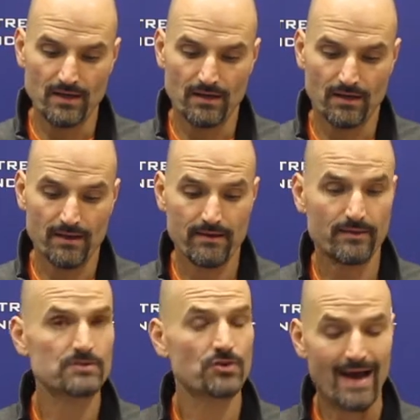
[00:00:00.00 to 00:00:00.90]
And then
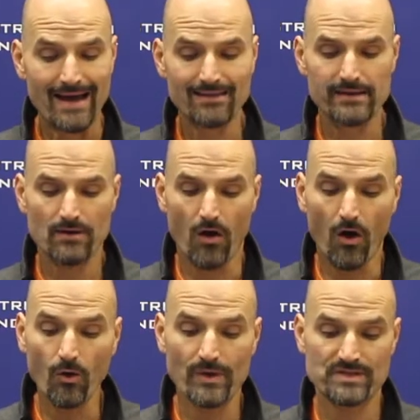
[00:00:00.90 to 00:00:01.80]
does your athlete
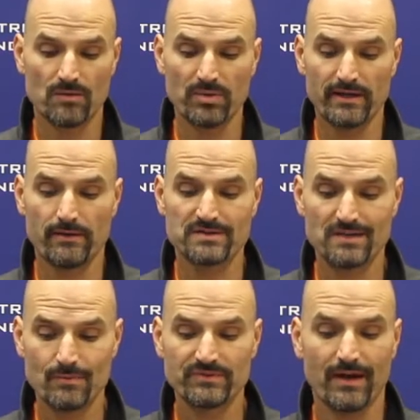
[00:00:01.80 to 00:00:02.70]
always complain of the
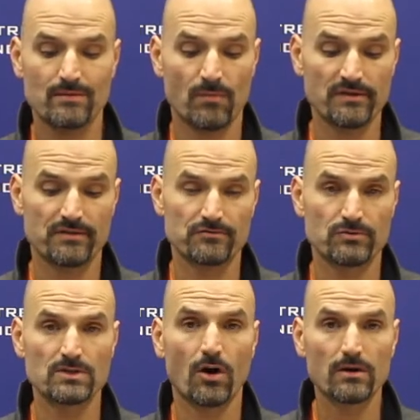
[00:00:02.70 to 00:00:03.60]
same tight muscles
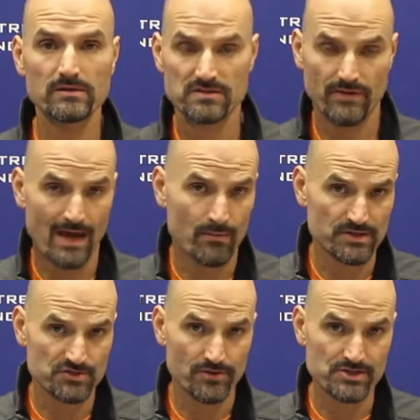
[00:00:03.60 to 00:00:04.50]
regardless of how
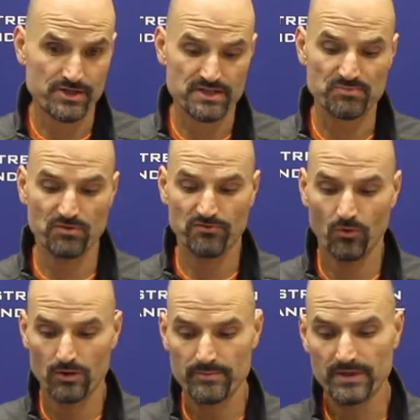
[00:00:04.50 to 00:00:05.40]
much stretching is
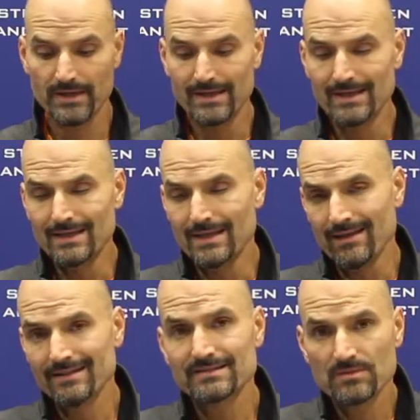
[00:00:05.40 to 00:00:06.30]
performed?
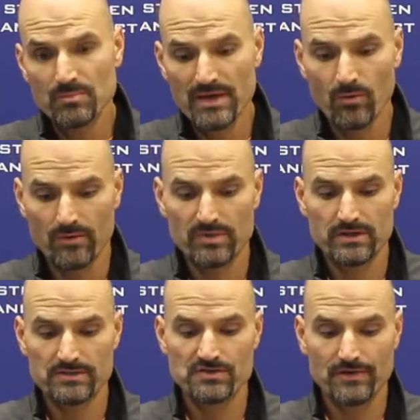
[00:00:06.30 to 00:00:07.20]
This is a big one
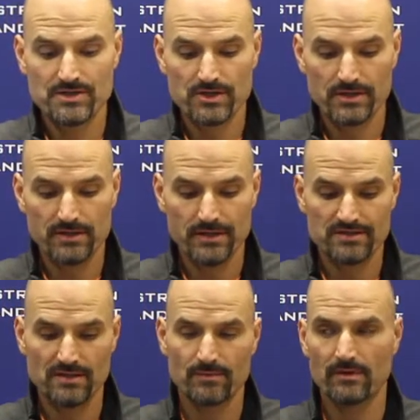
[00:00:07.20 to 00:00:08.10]
because stretching
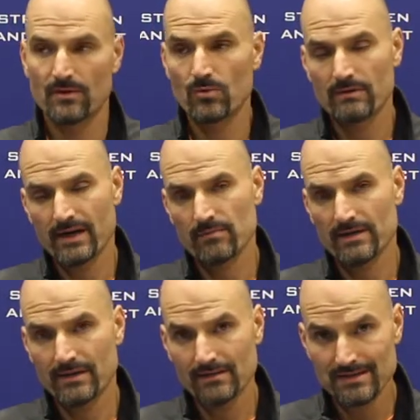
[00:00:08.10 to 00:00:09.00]
is something that we're
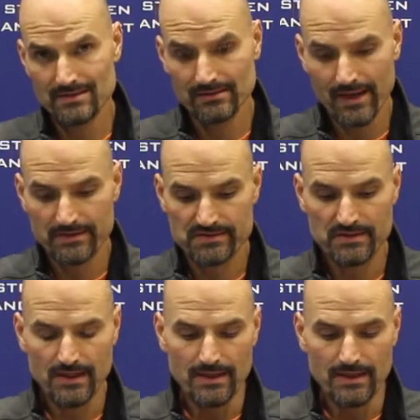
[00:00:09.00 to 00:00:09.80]
recommending less and less.